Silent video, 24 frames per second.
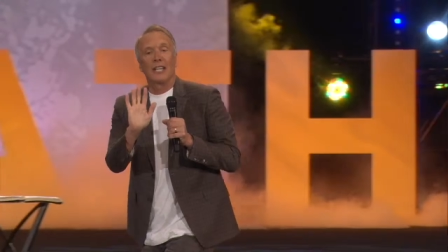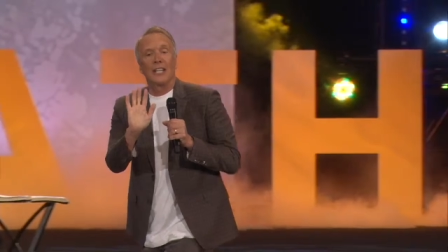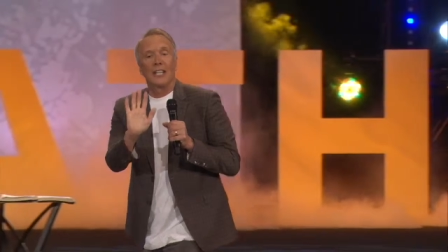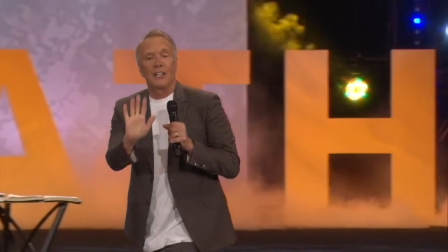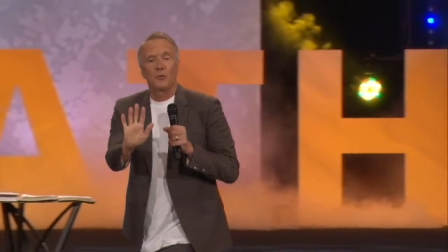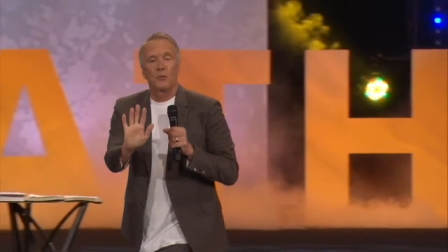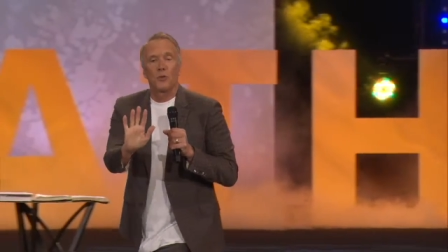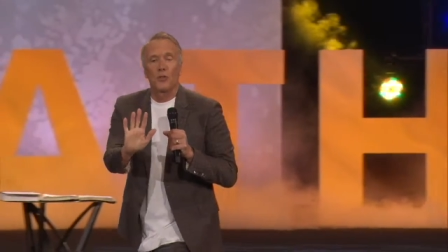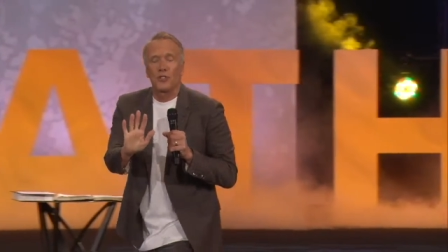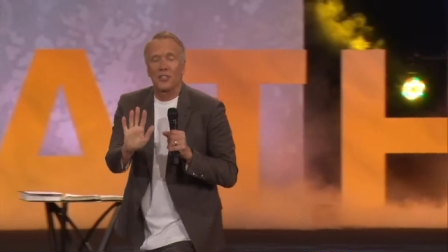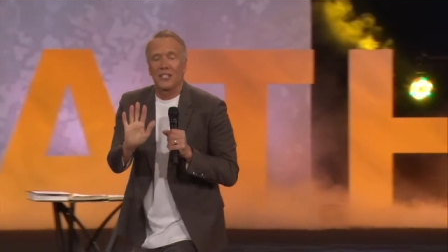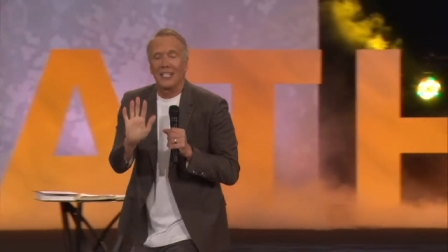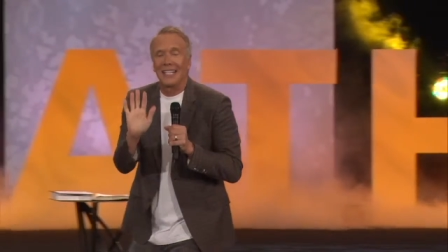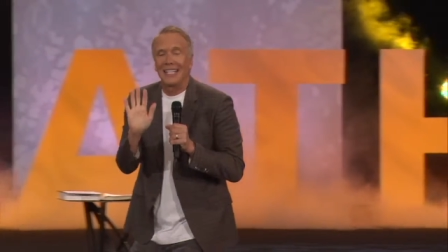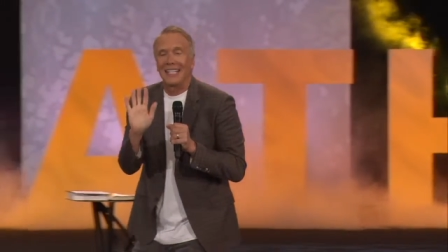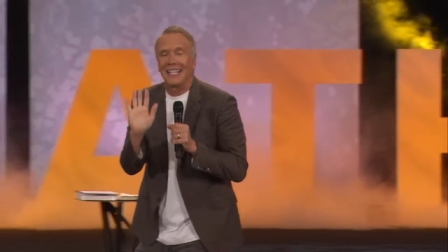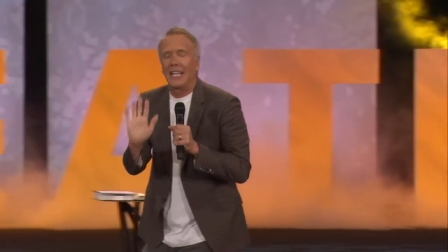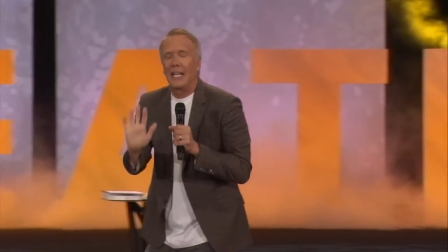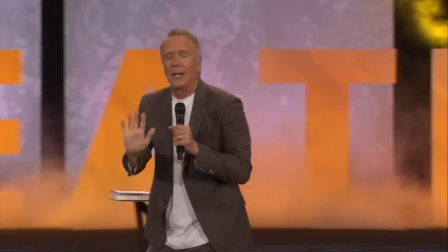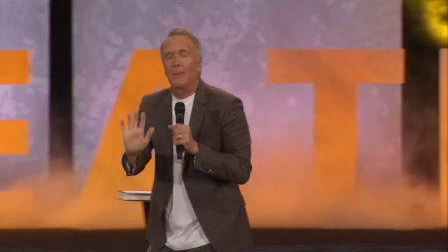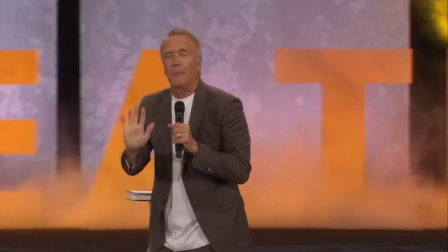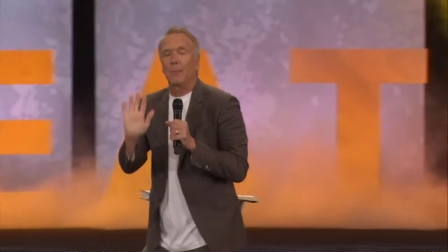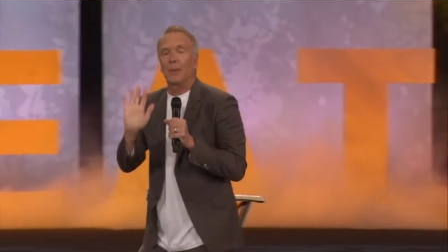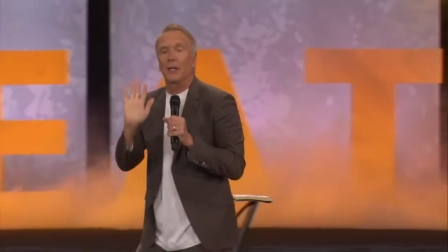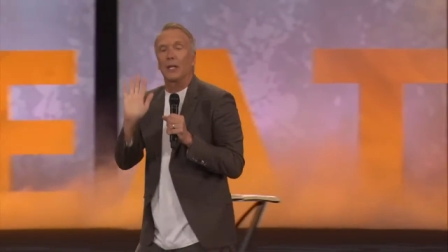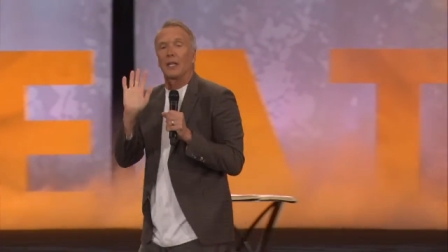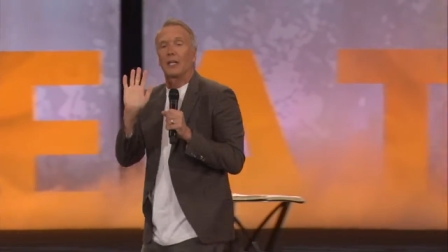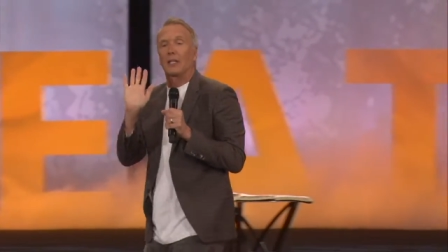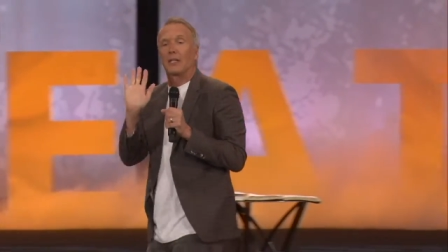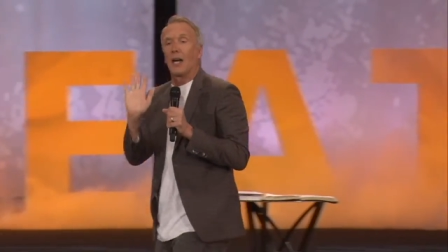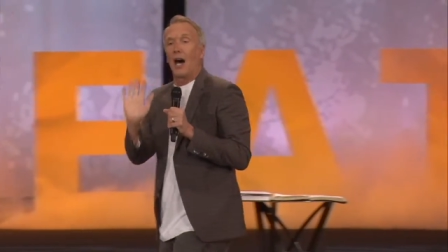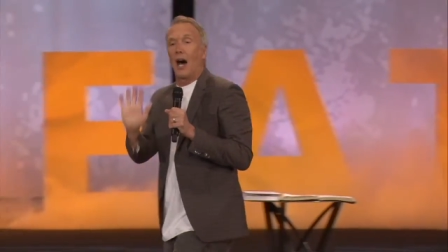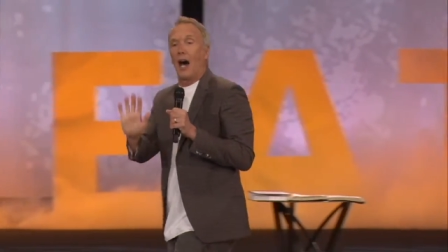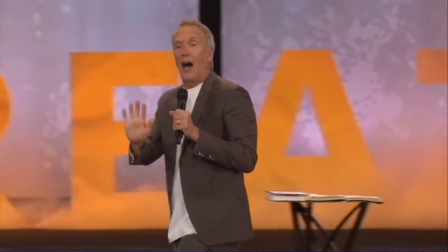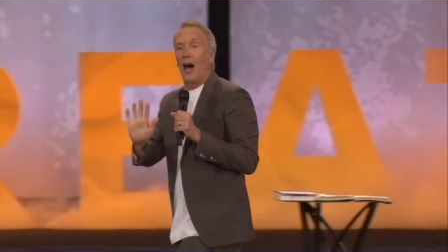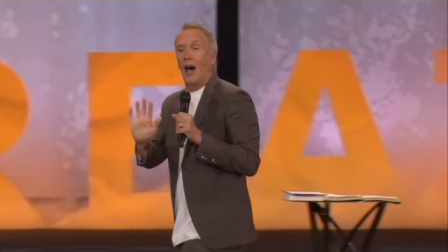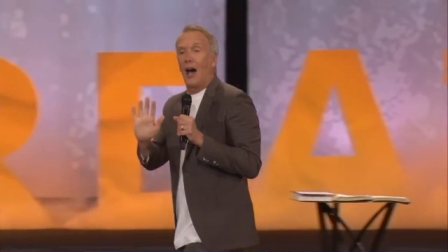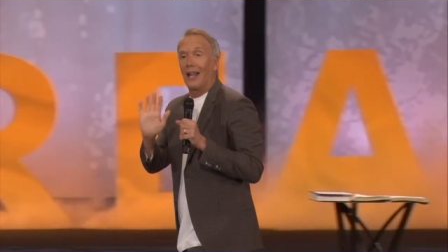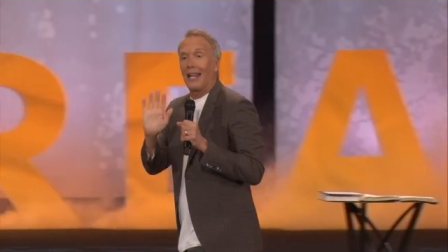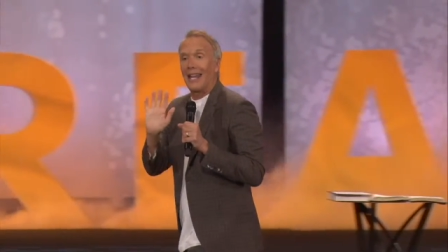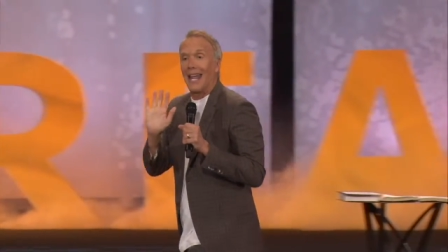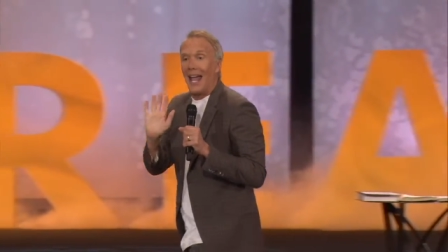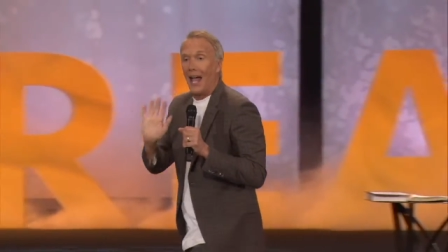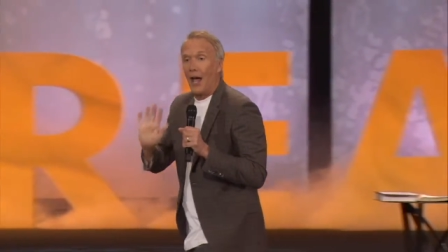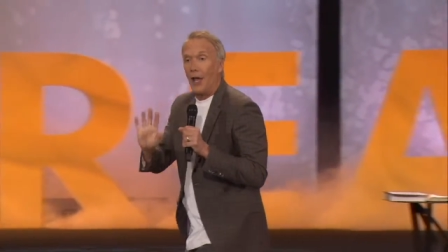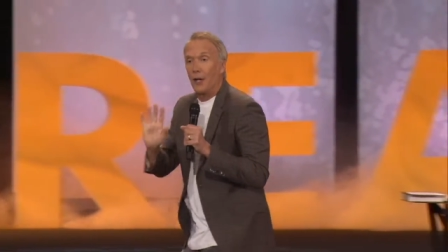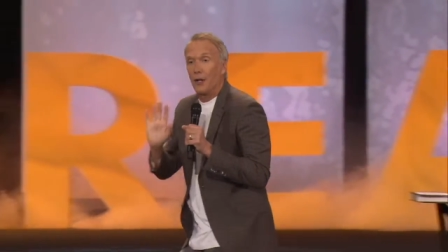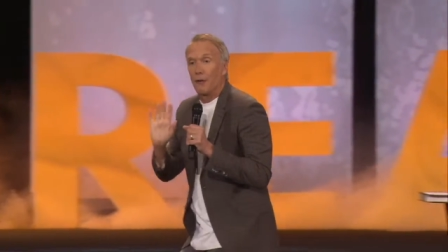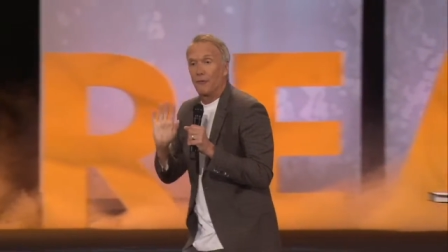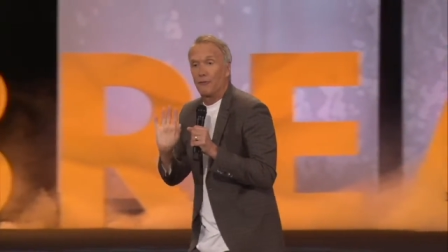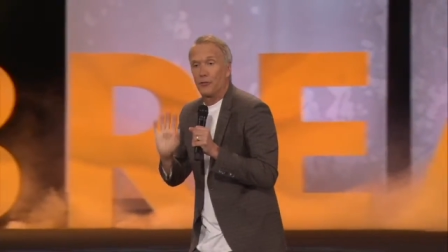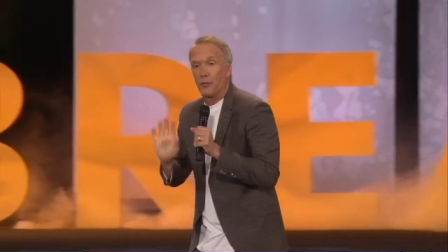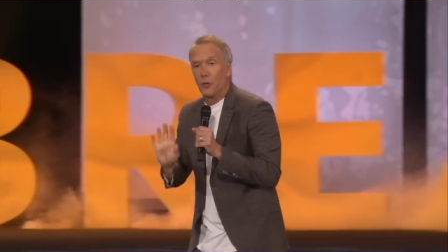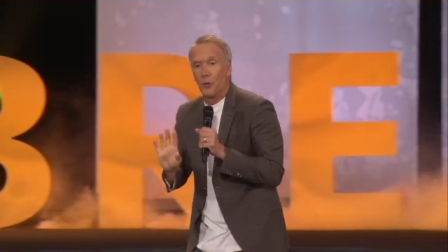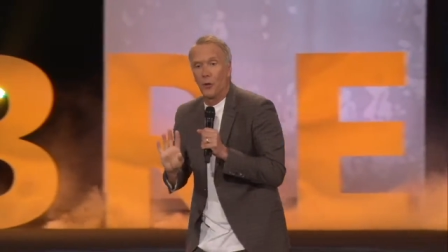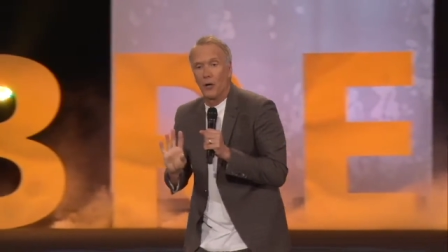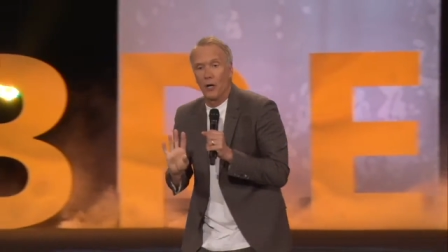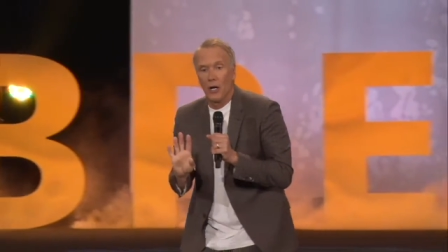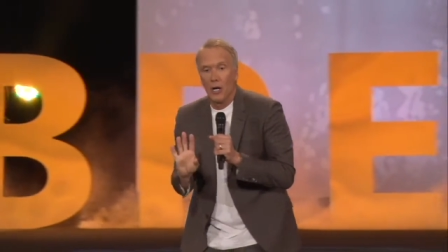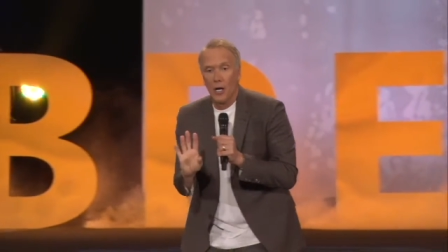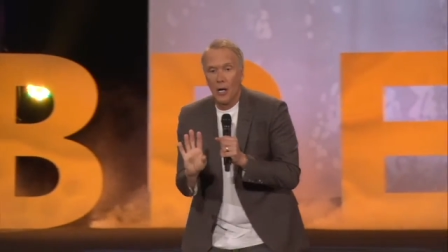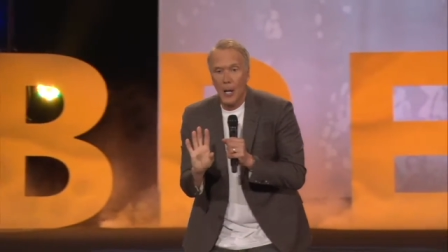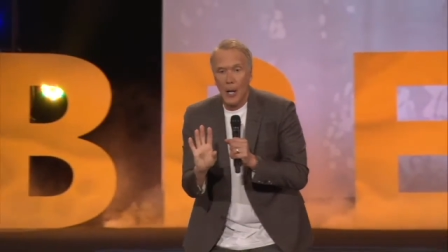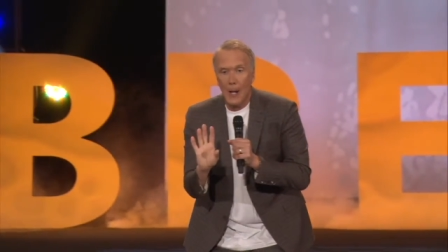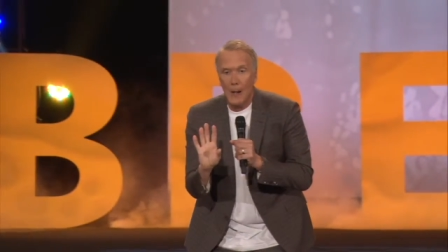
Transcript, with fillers: interest in keeping God out of your